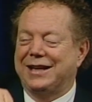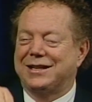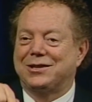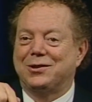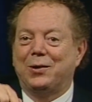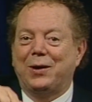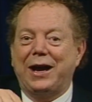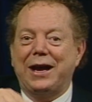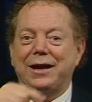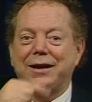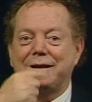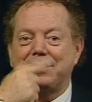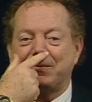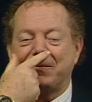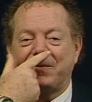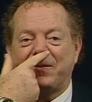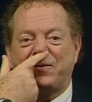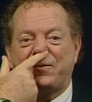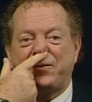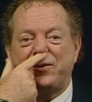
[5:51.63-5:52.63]
And so I,
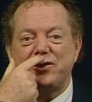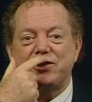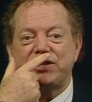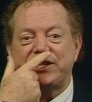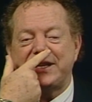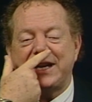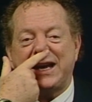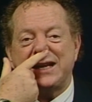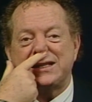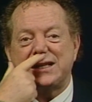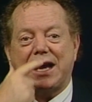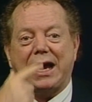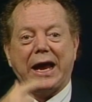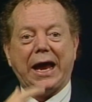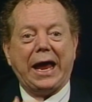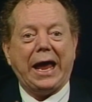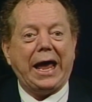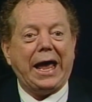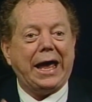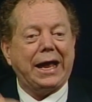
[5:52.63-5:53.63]
first chance
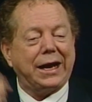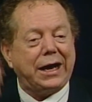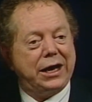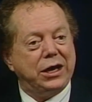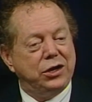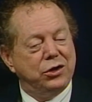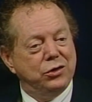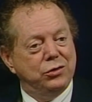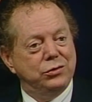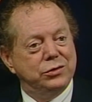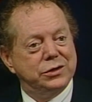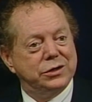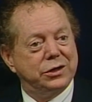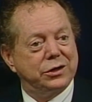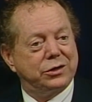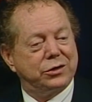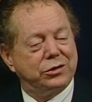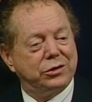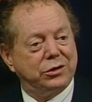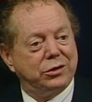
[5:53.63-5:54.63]
I had, I
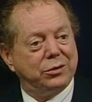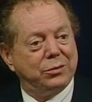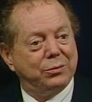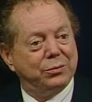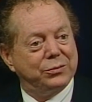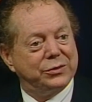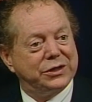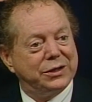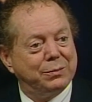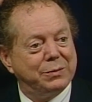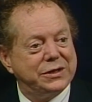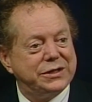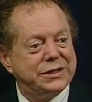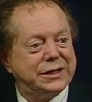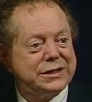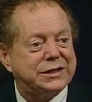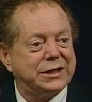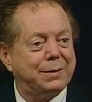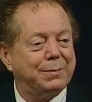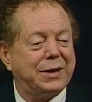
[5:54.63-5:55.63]
used the term.
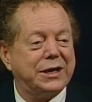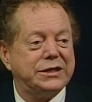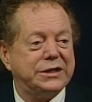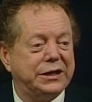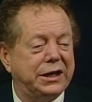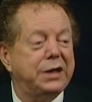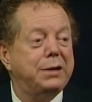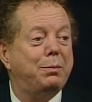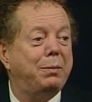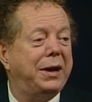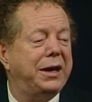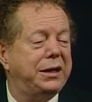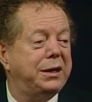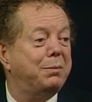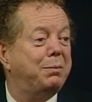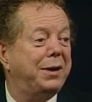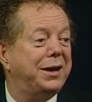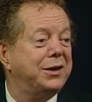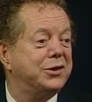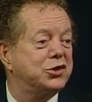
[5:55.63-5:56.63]
Somebody said something. I said,
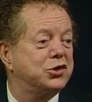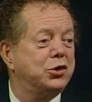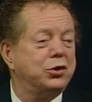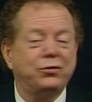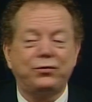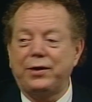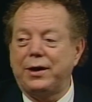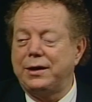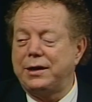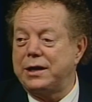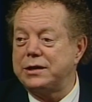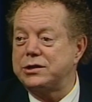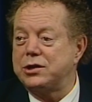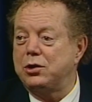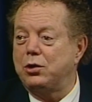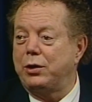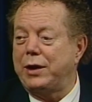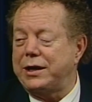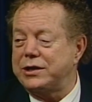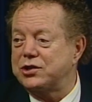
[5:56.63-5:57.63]
independent survey. And they
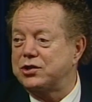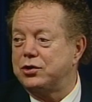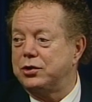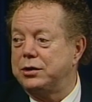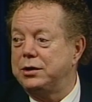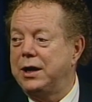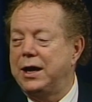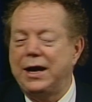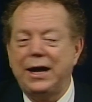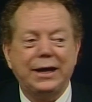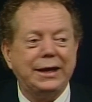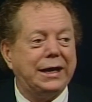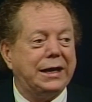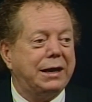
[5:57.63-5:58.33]
said, oh, that's good.